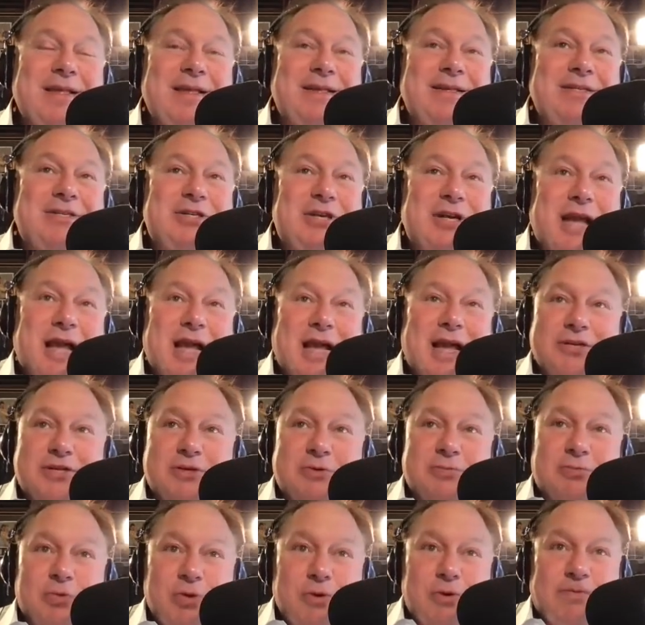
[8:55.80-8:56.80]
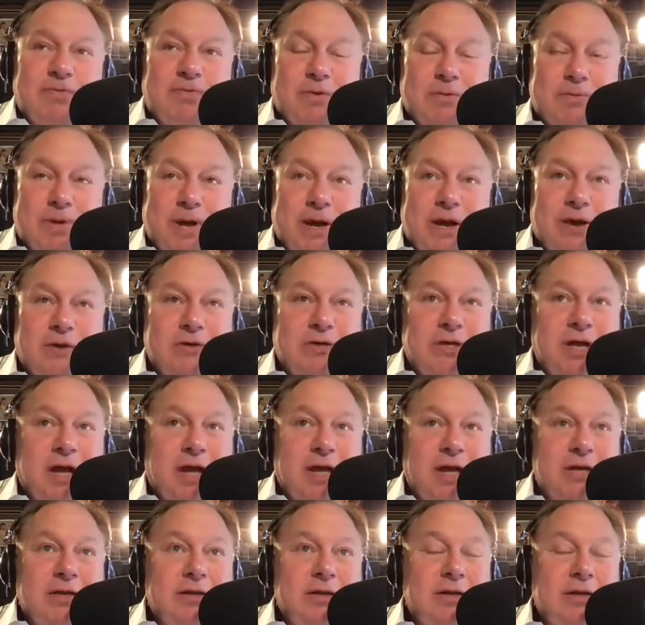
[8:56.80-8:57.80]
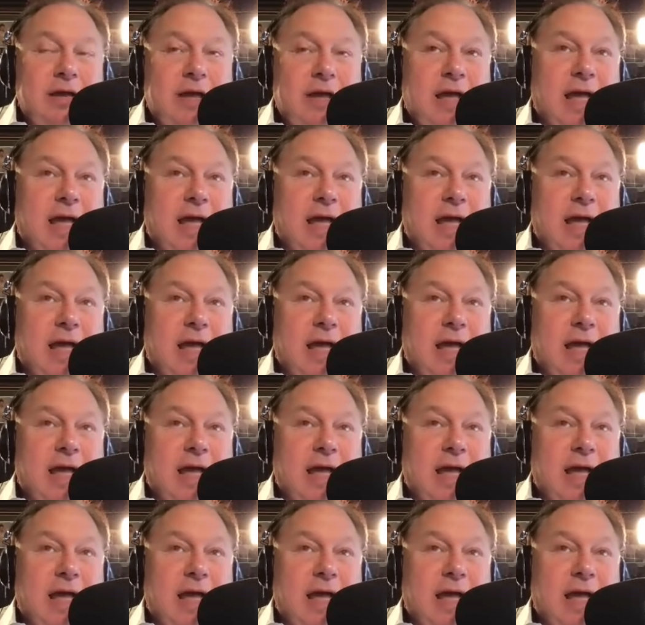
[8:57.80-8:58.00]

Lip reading: she has a roof repair done,